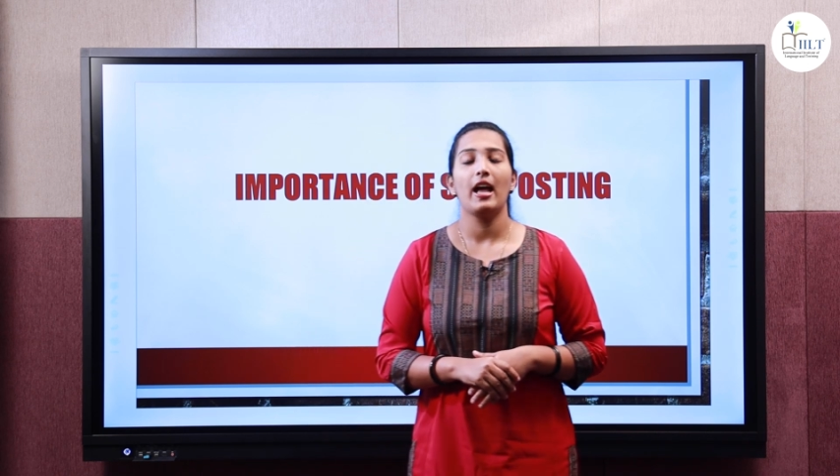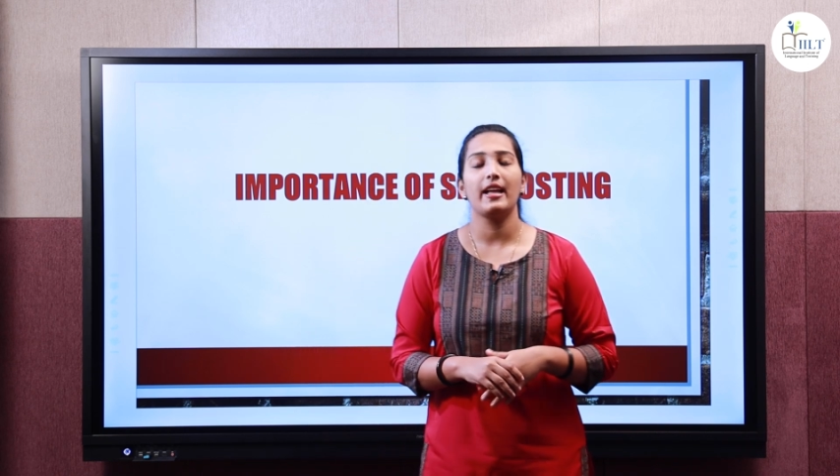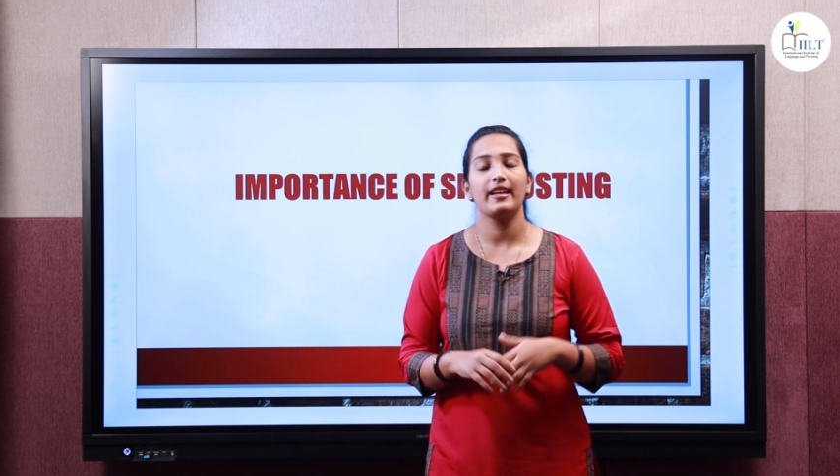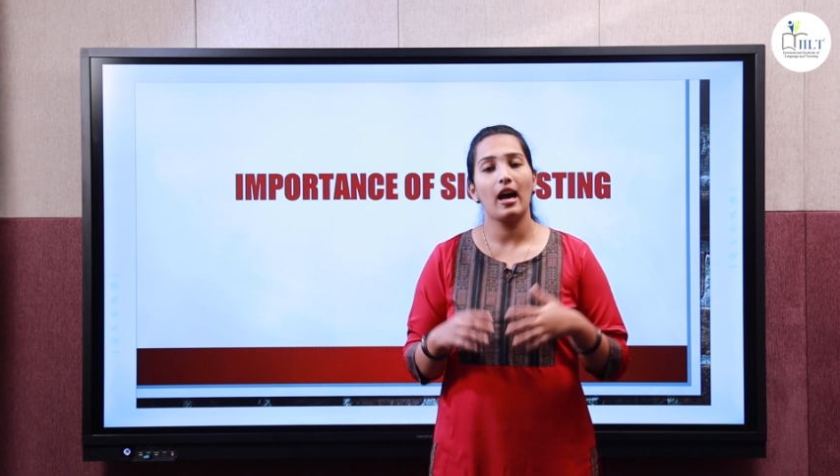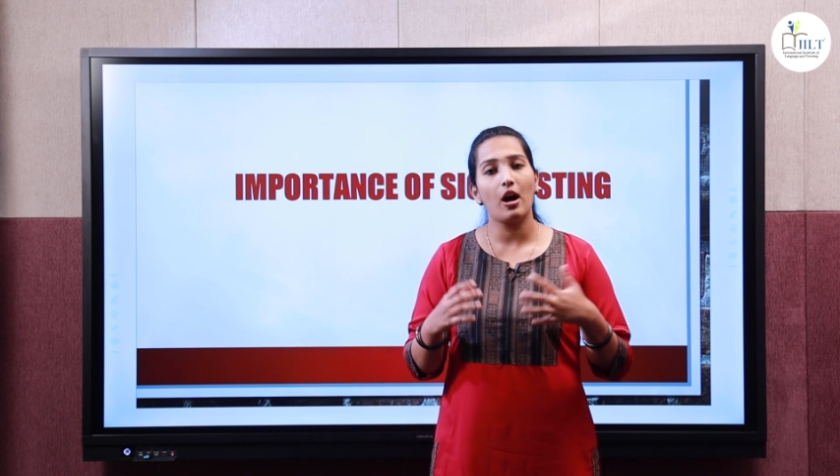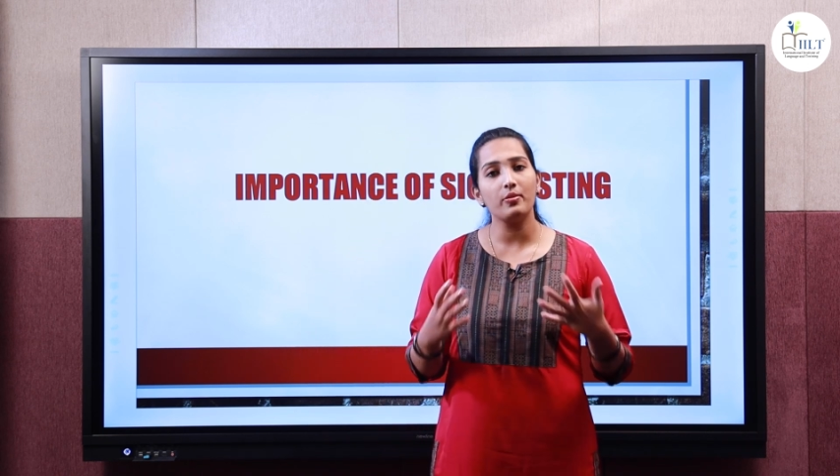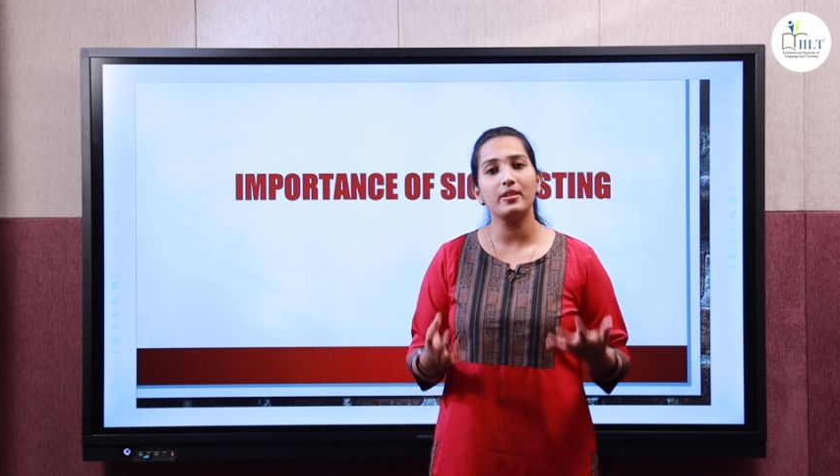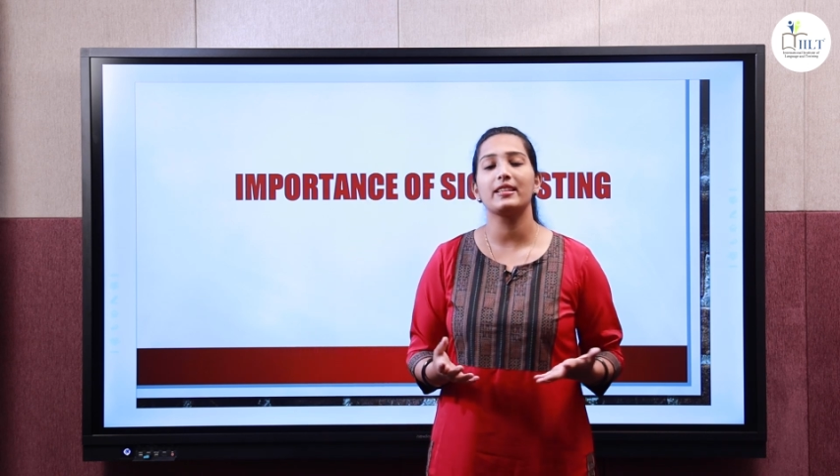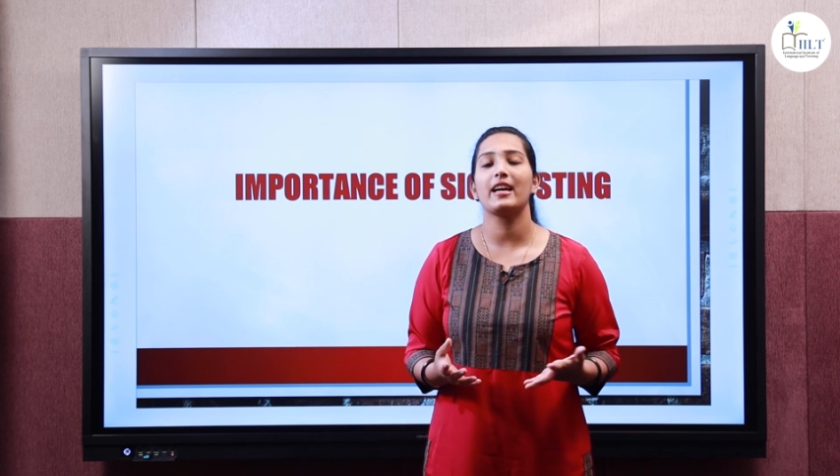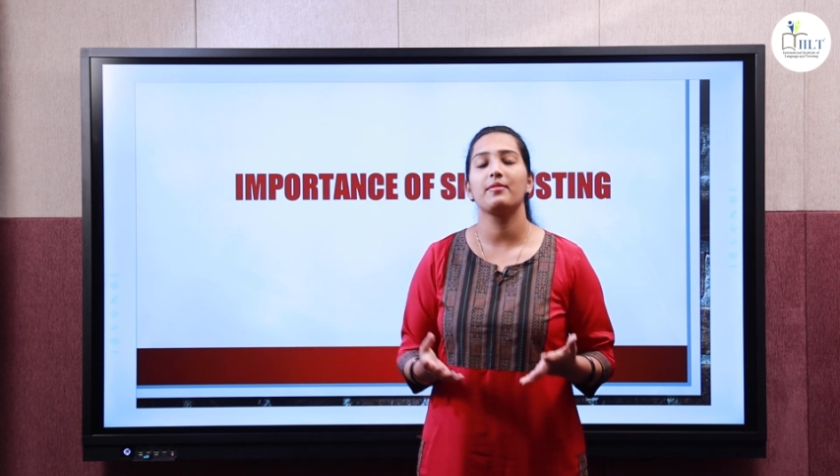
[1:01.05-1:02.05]
And how
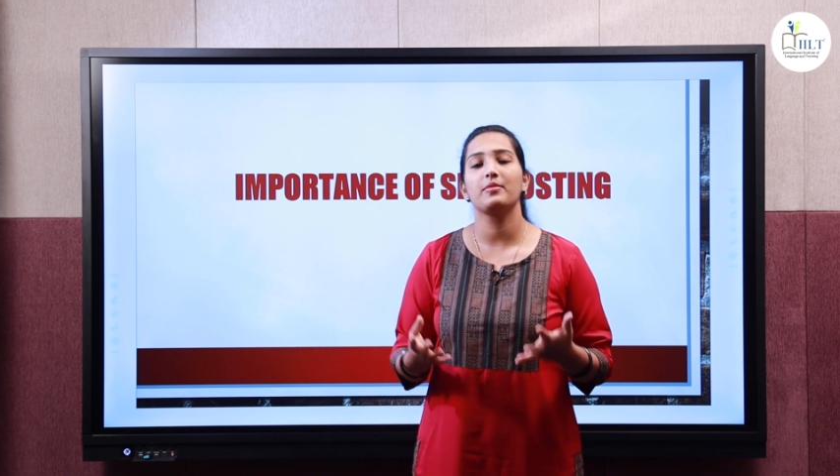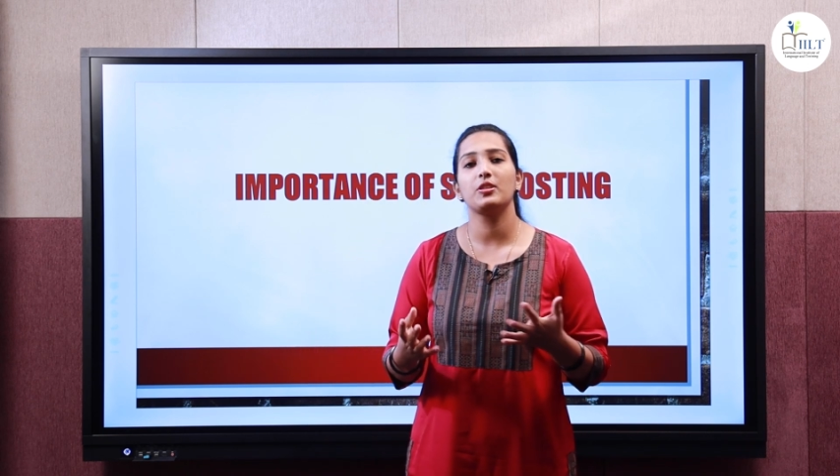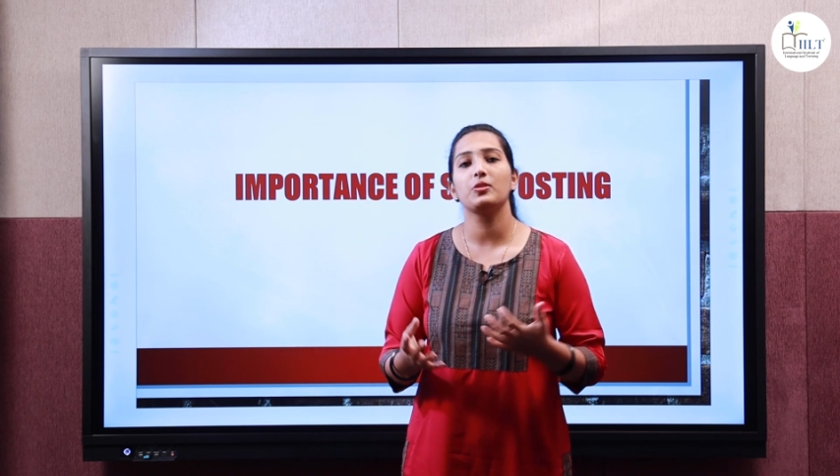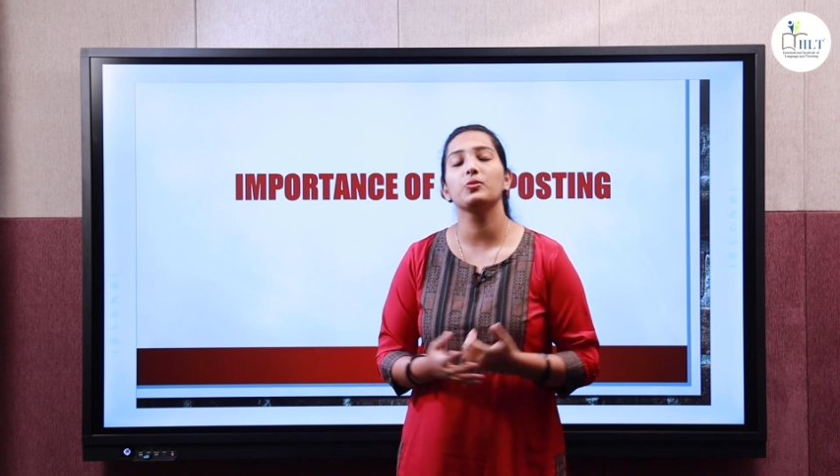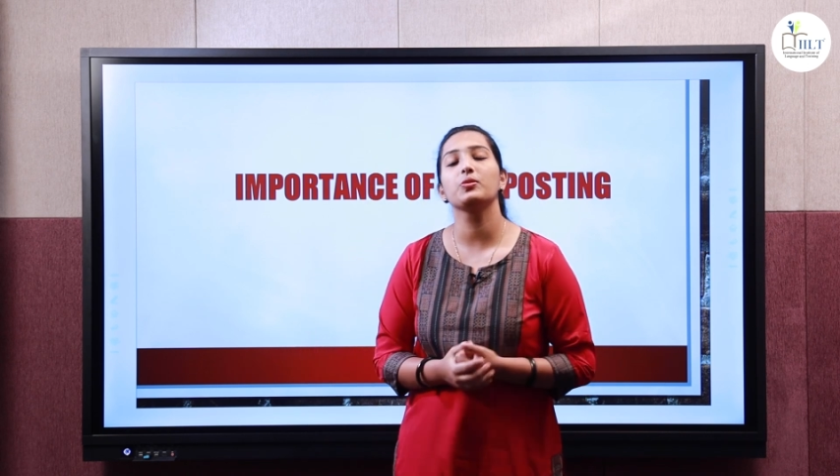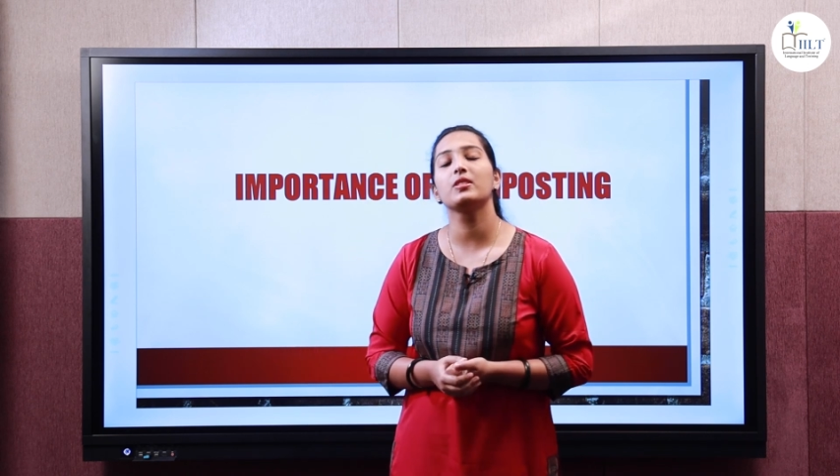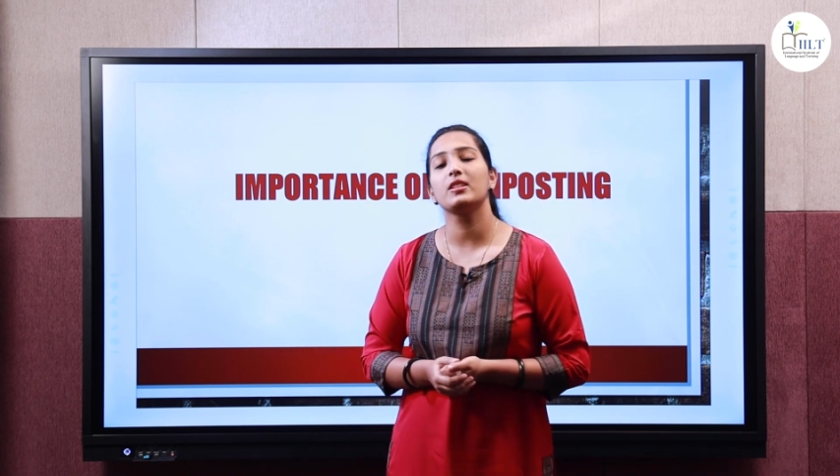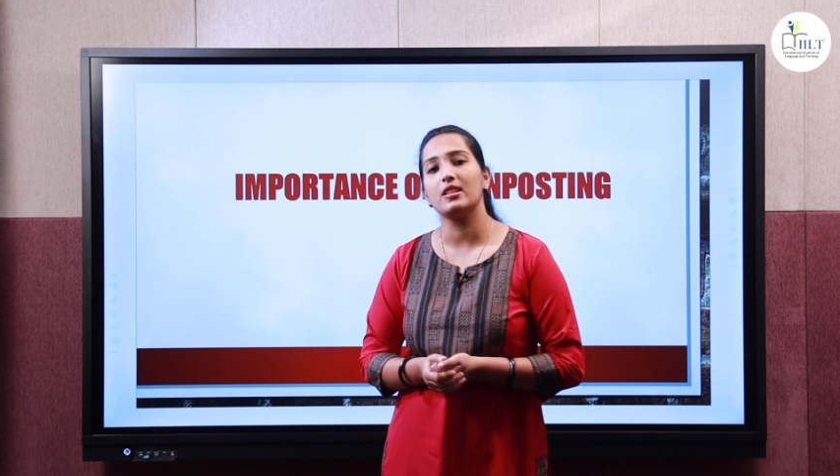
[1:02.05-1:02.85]
it can be used